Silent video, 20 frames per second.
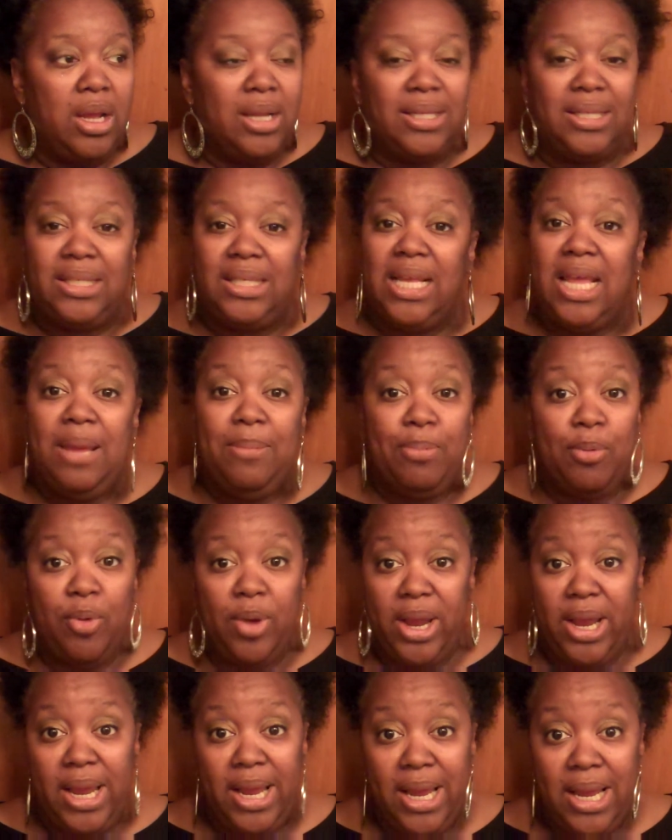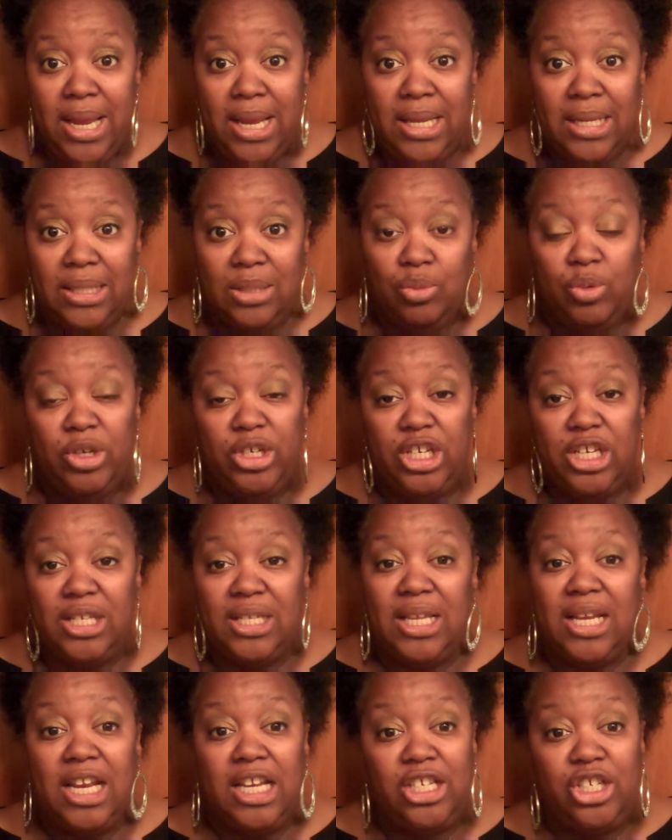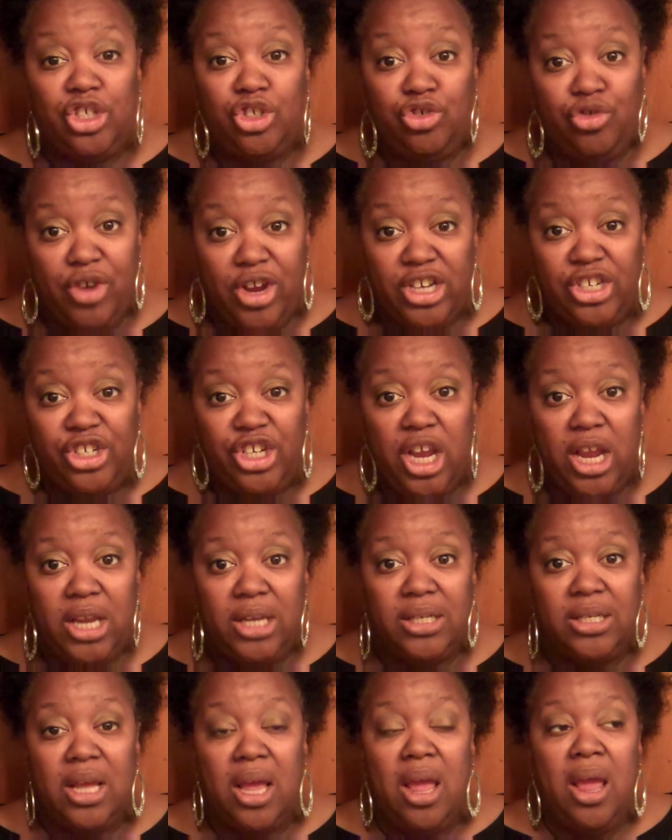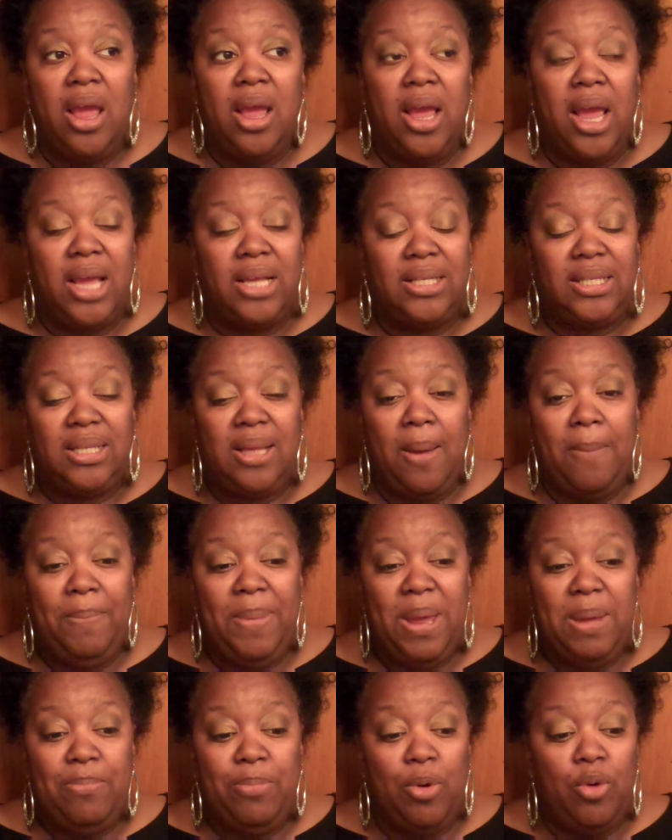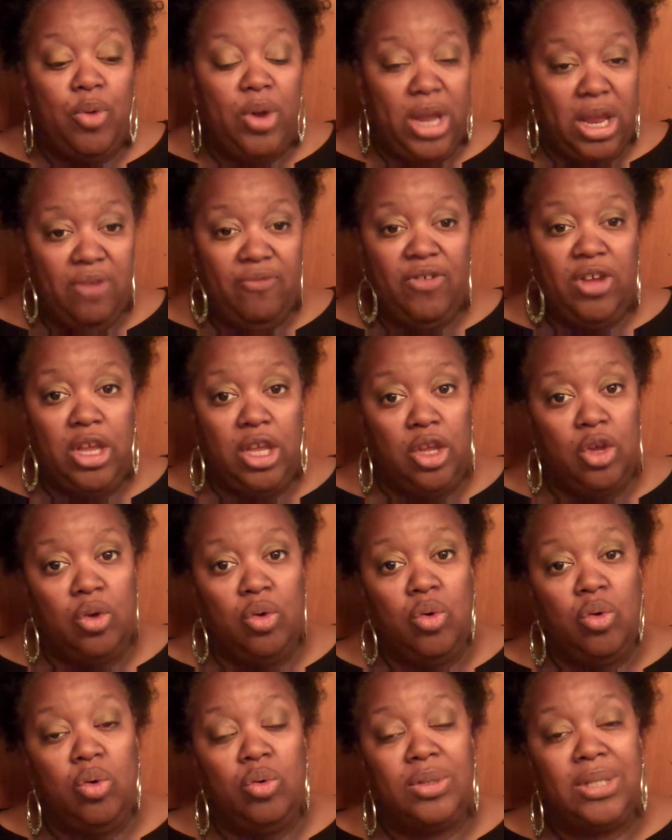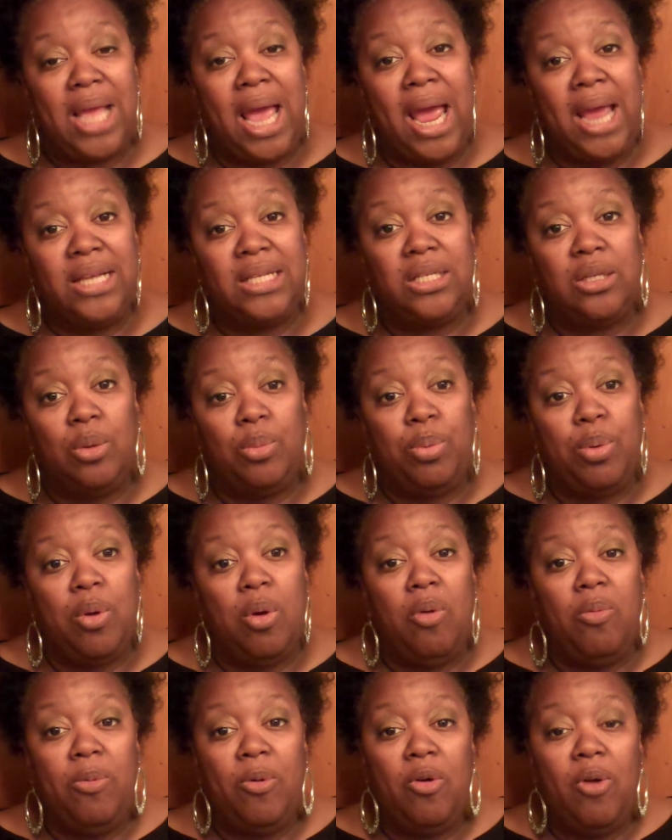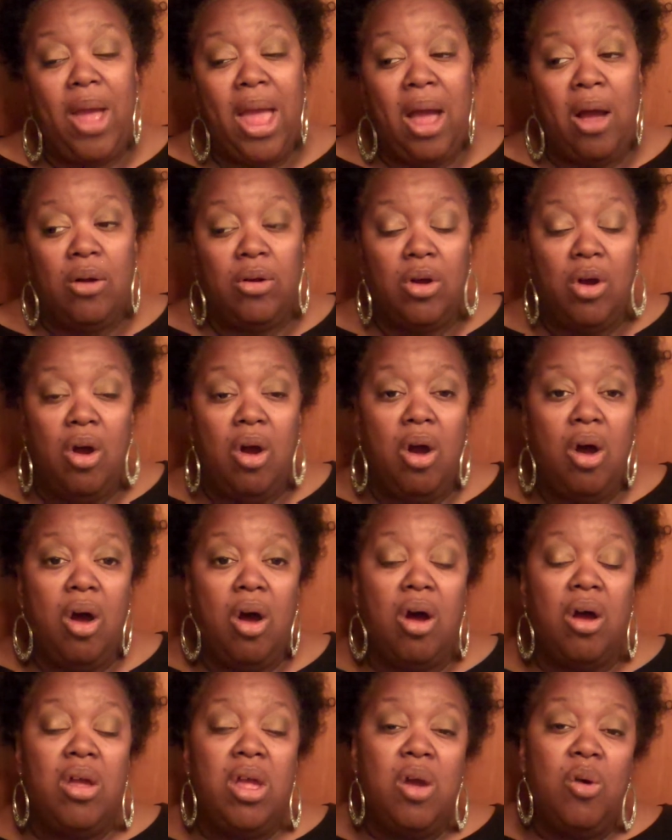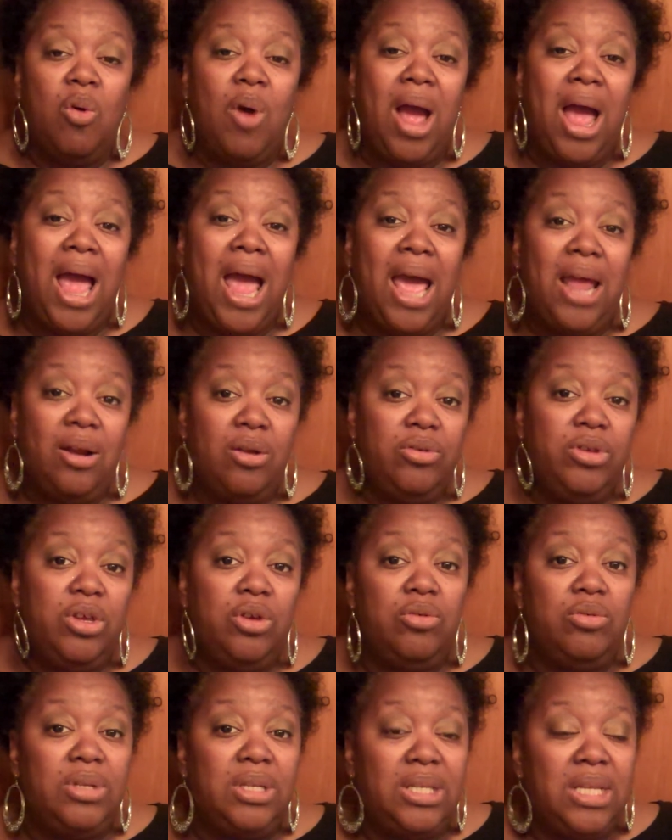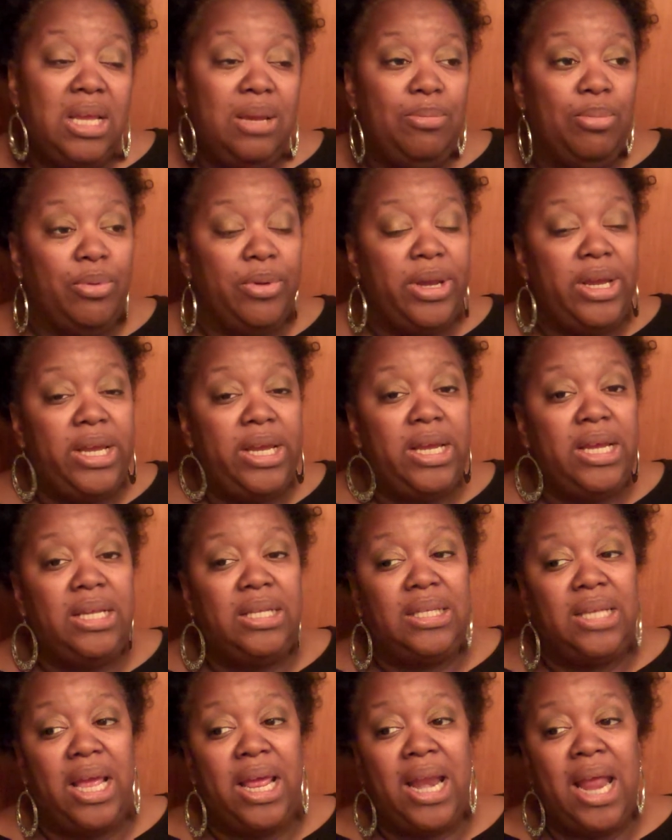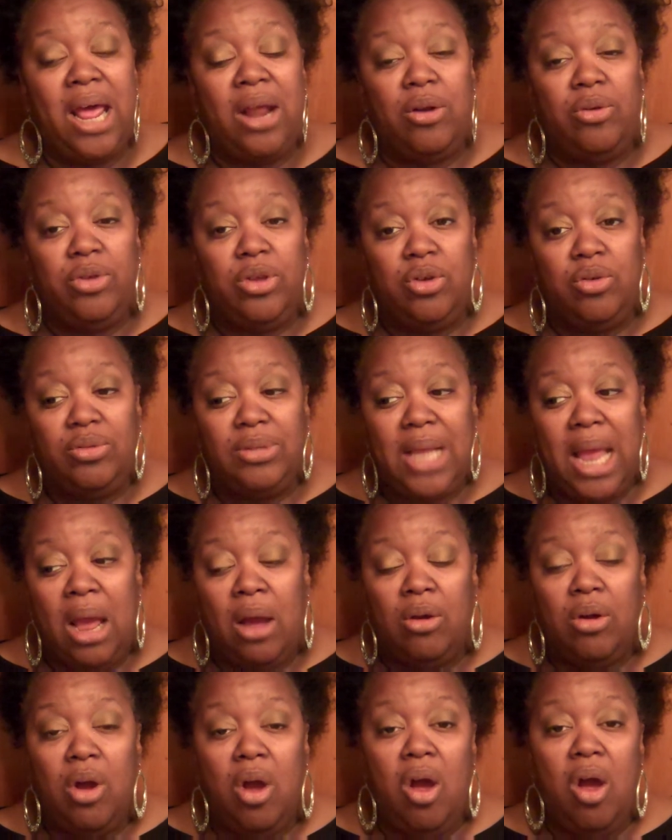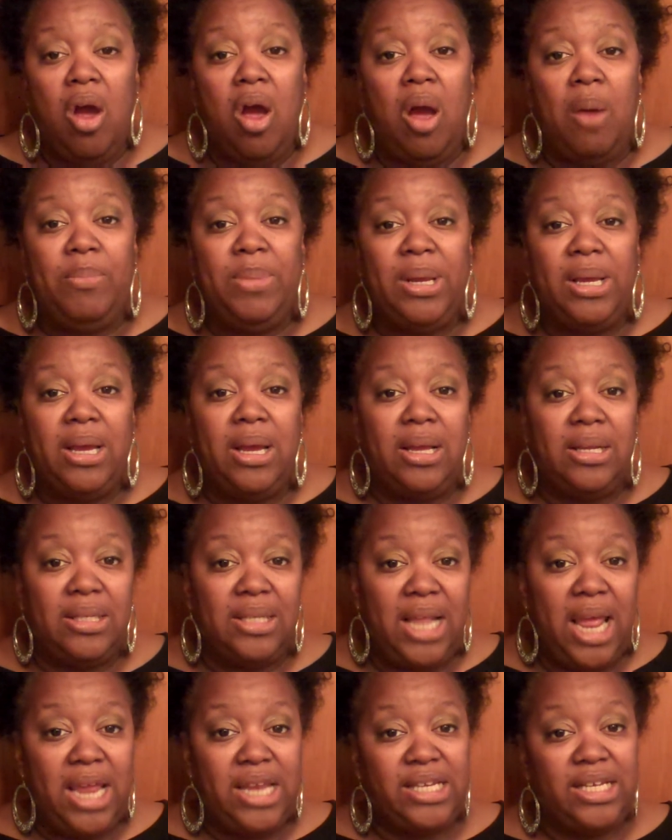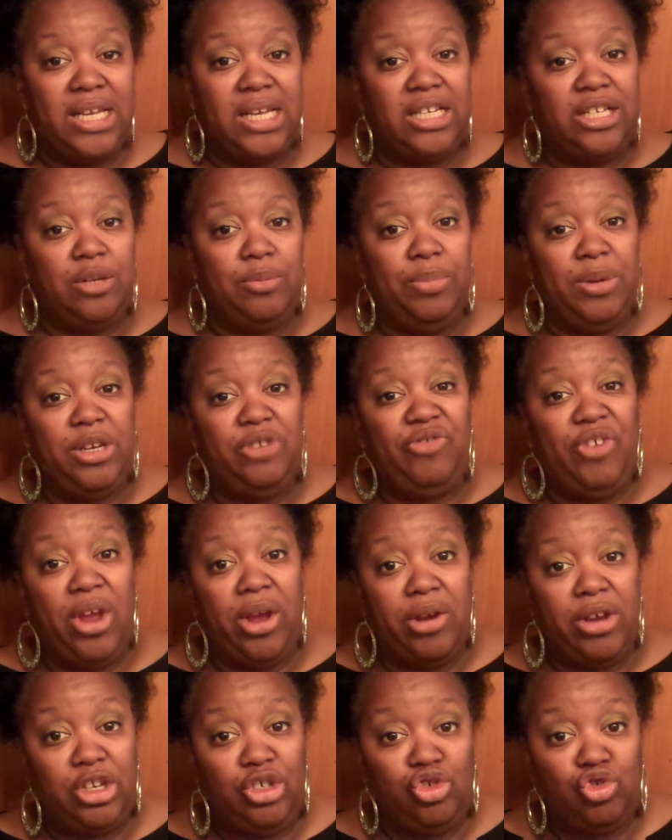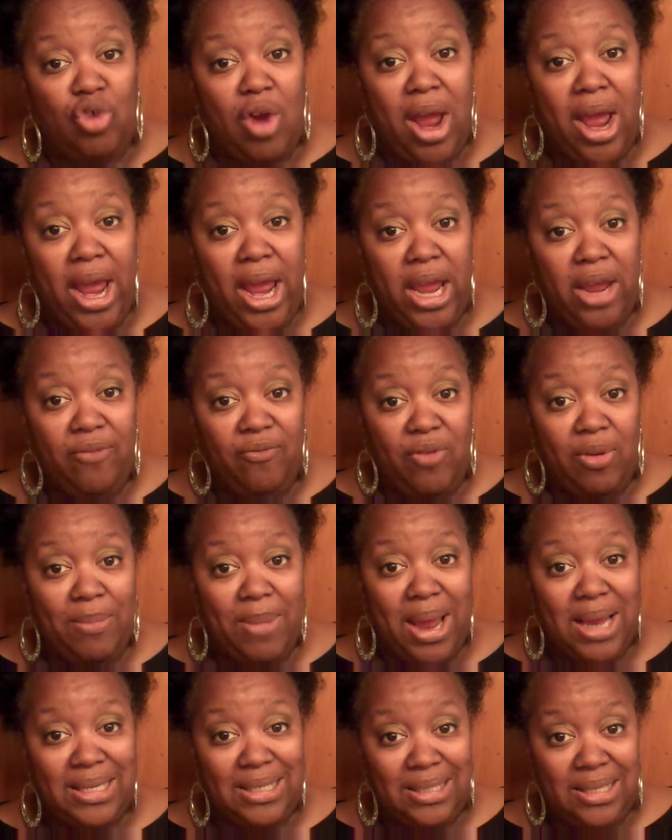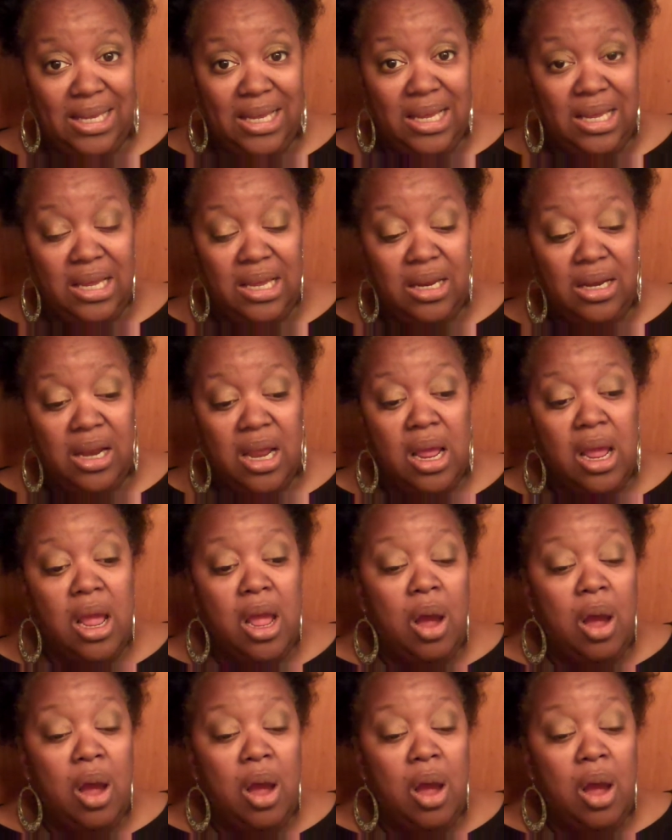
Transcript: sea breeze, which is an astringent, and some people even use isopropyl alcohol. Well, I don't use sea breeze and I don't use alcohol because they tend to be very drying for my skin.